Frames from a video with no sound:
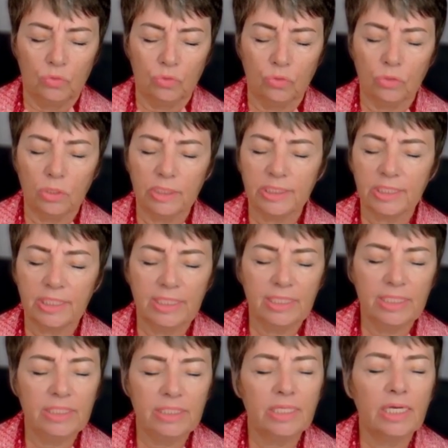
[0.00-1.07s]
Toras
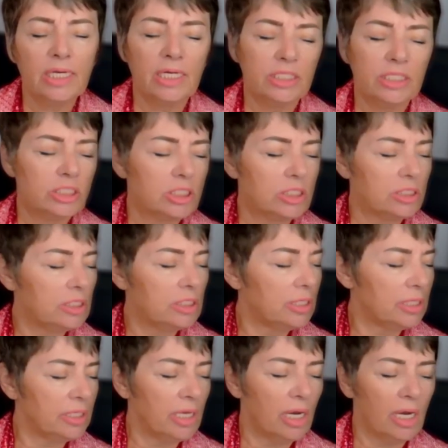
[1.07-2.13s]
Katinta
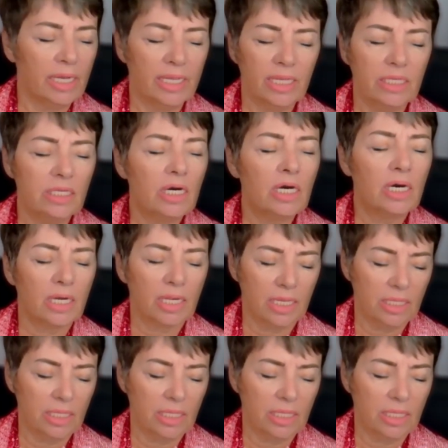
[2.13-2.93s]
Shkatana Ida